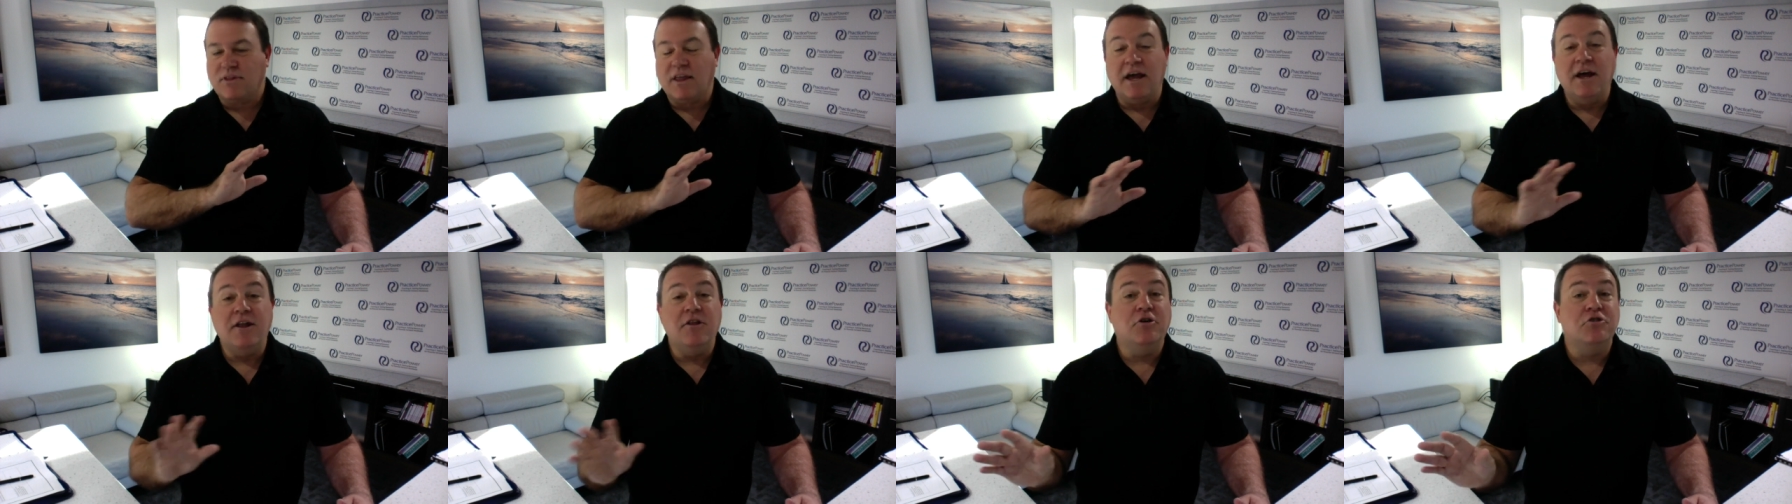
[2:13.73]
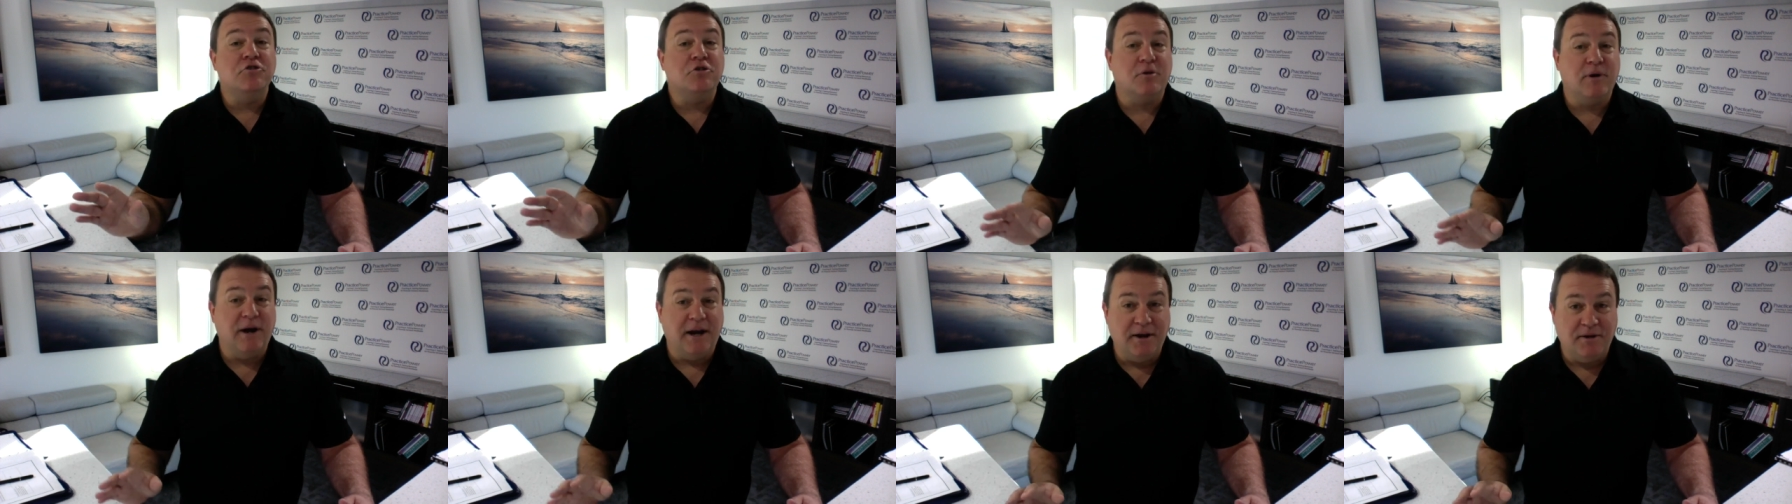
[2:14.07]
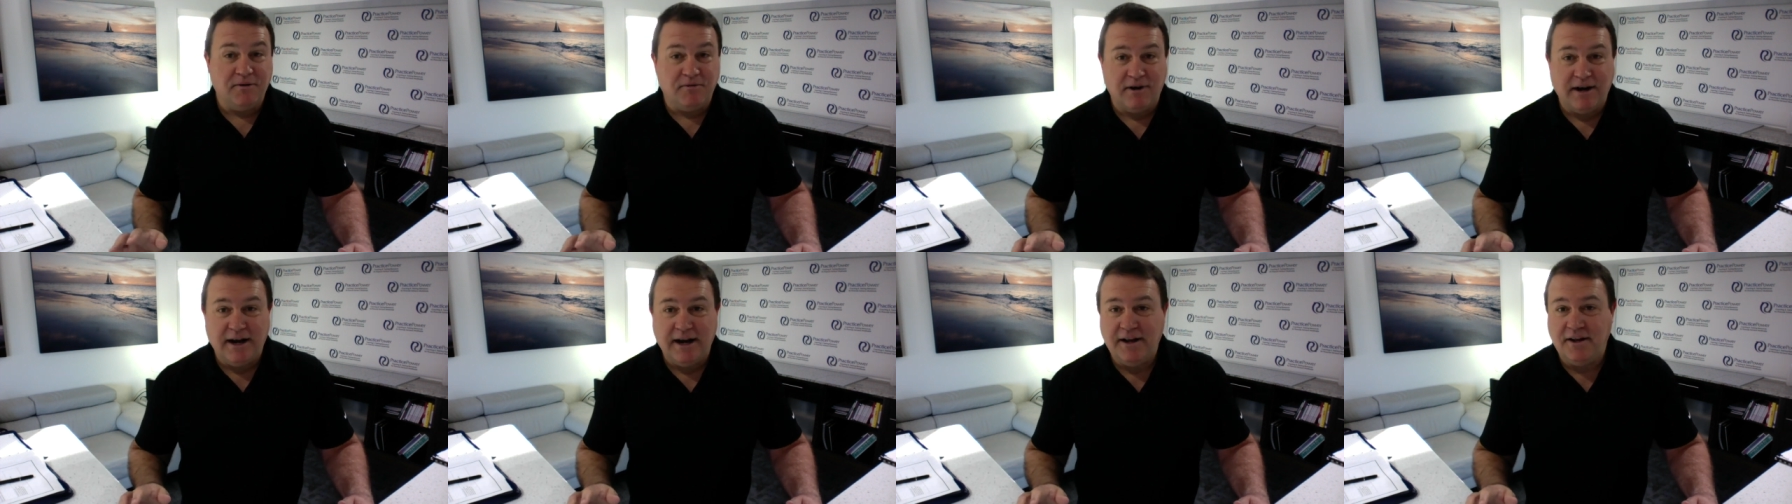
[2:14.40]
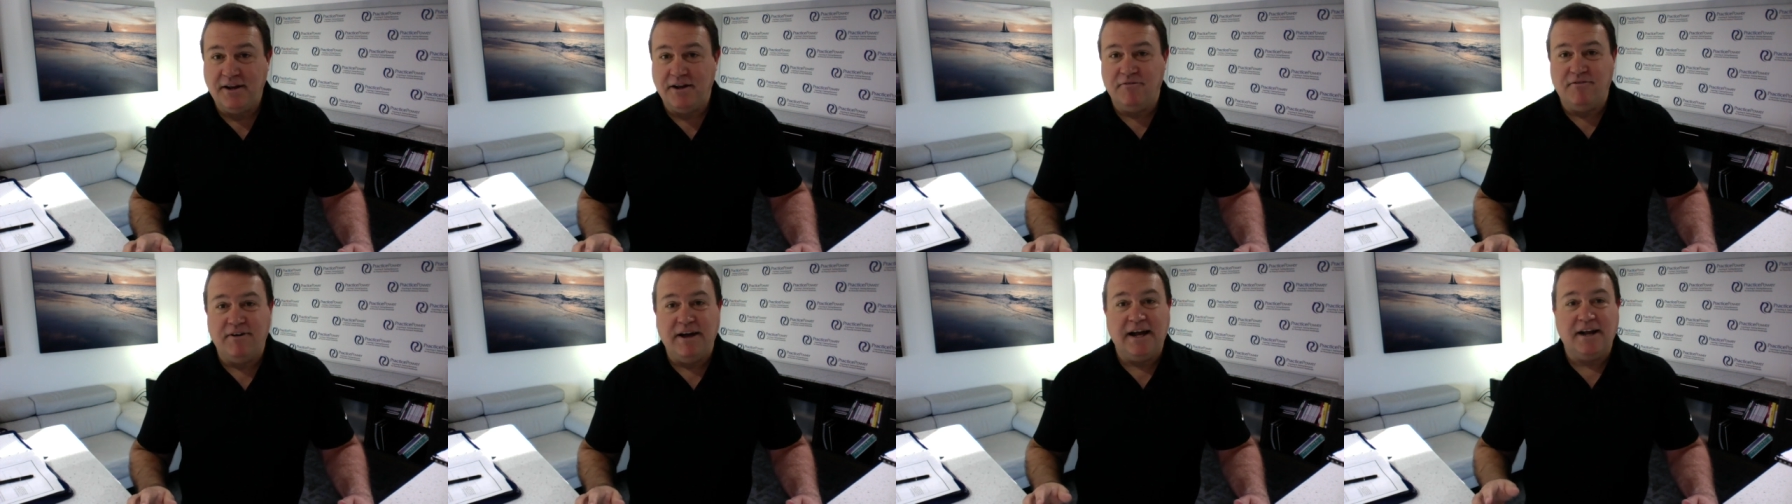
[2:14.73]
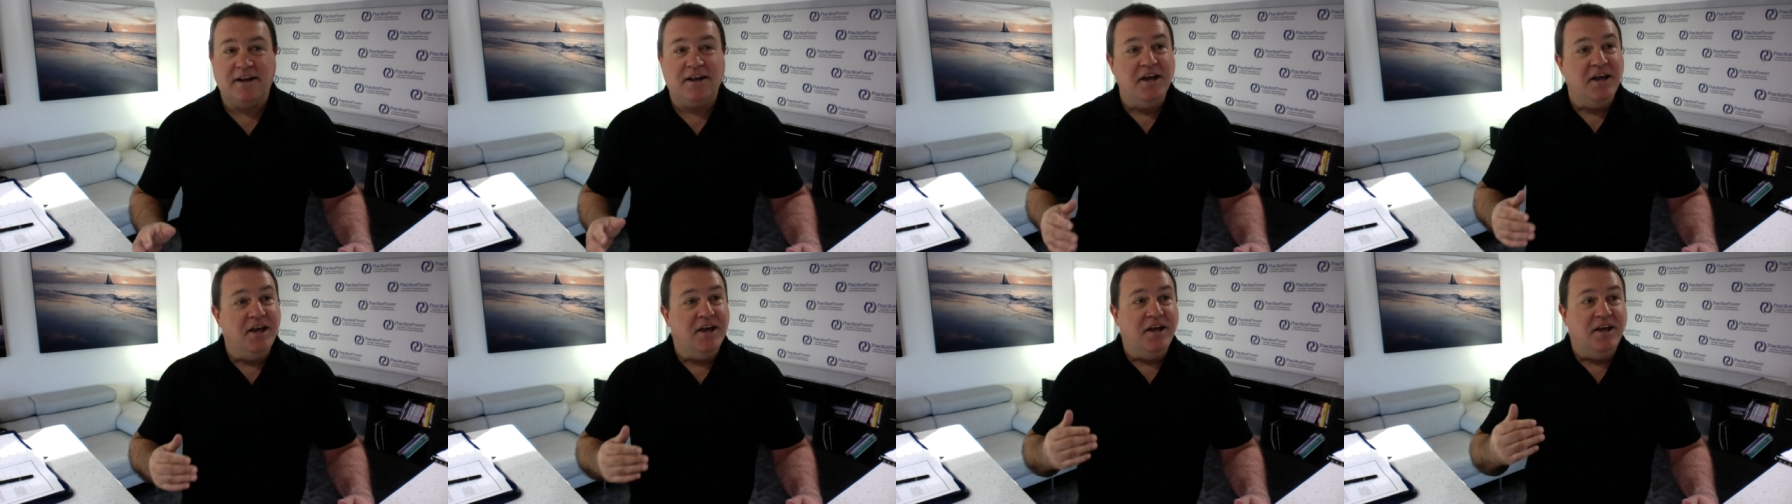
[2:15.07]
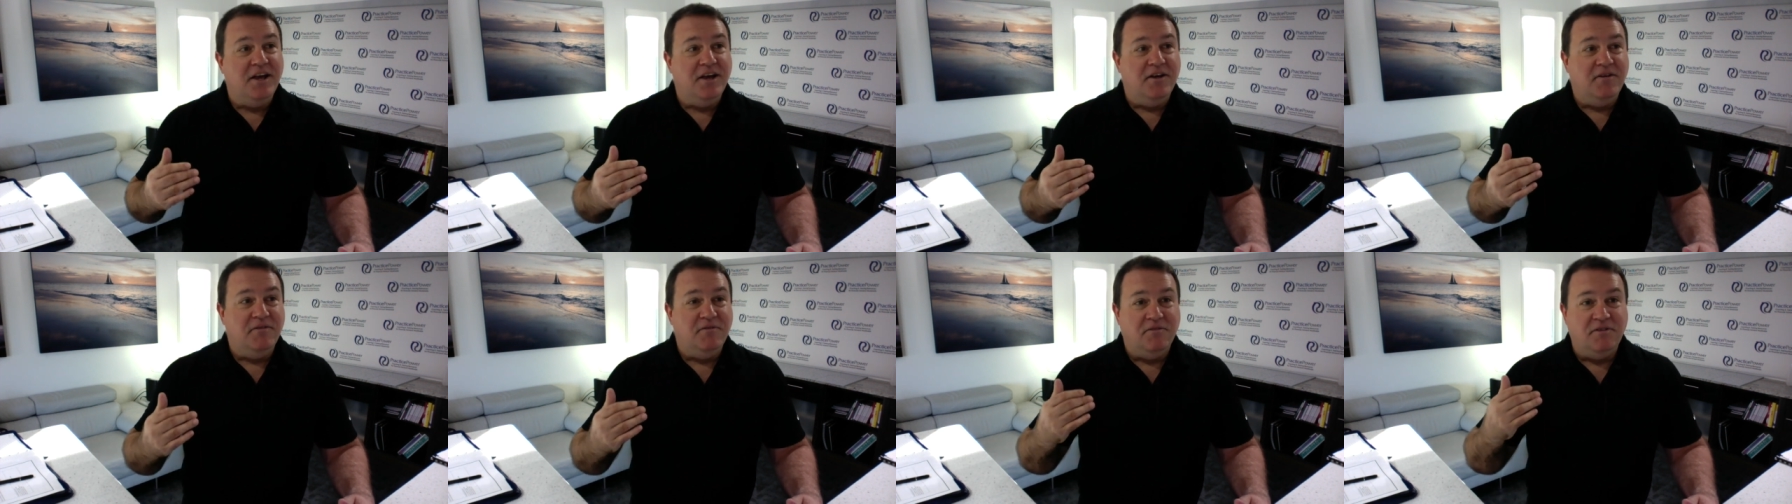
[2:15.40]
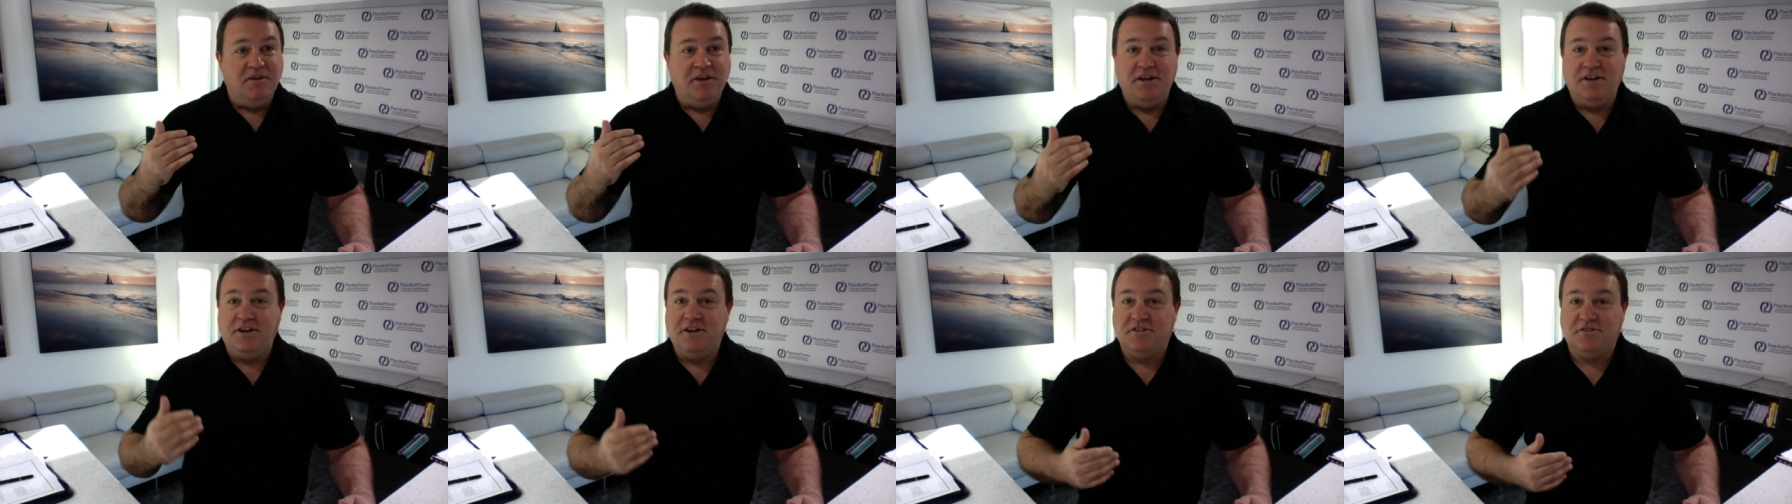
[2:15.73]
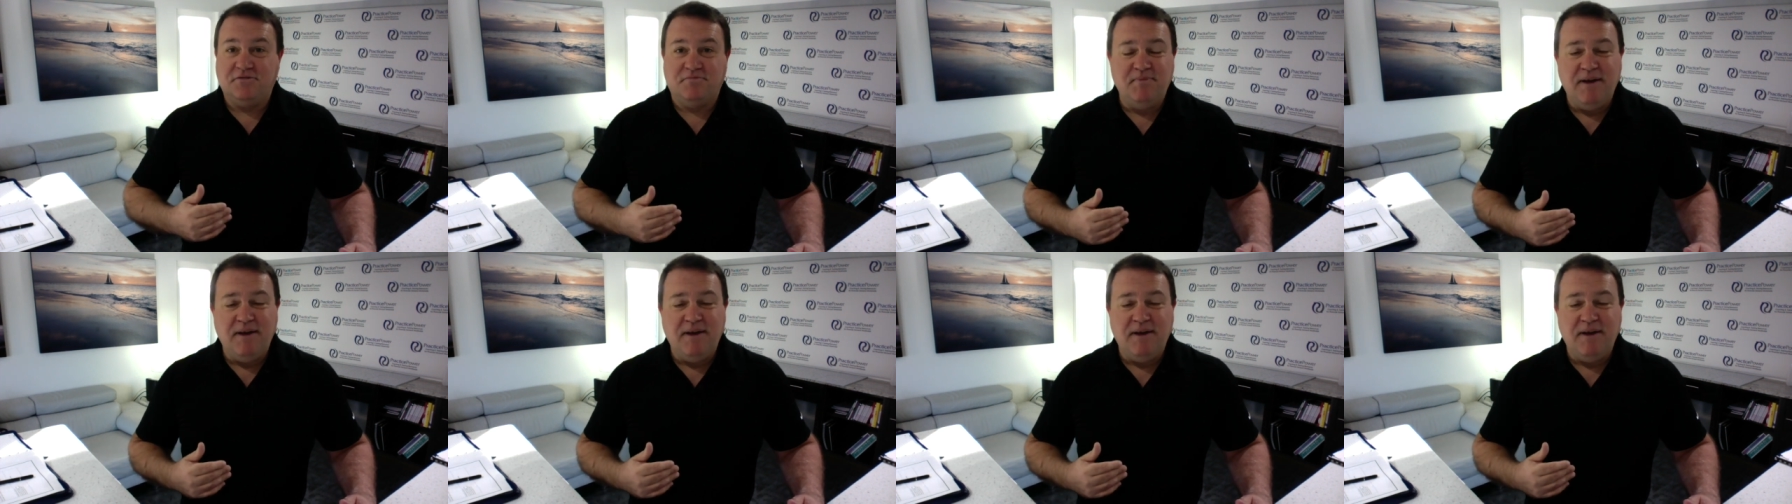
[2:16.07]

And those are great, right? In fact, you just,